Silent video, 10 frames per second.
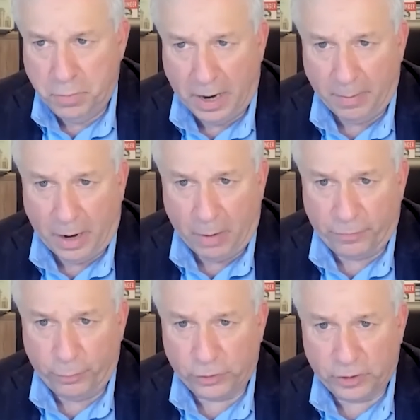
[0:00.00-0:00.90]
I
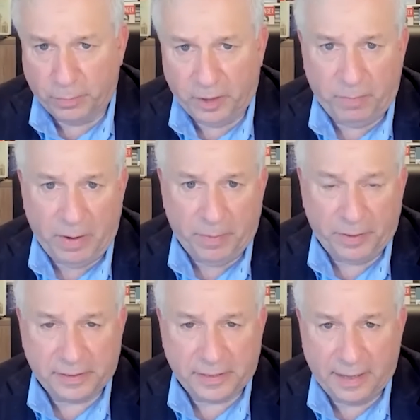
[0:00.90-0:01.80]
refuse to believe people
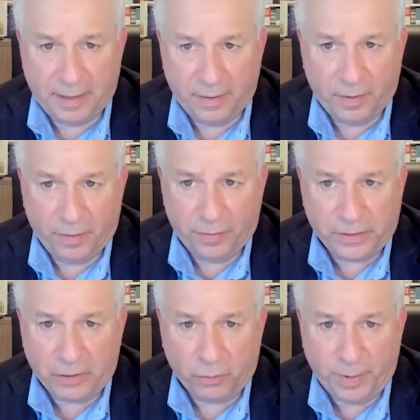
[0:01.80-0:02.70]
that say the
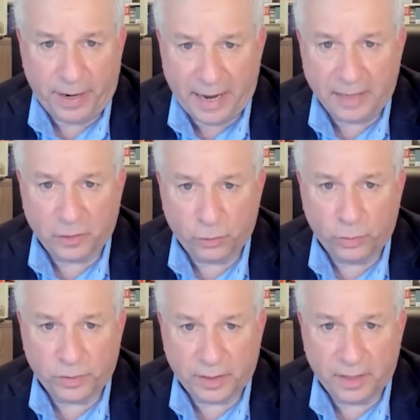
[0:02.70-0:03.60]
central bank has the
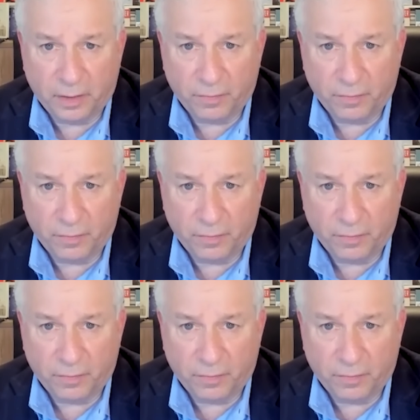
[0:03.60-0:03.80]
tools to kill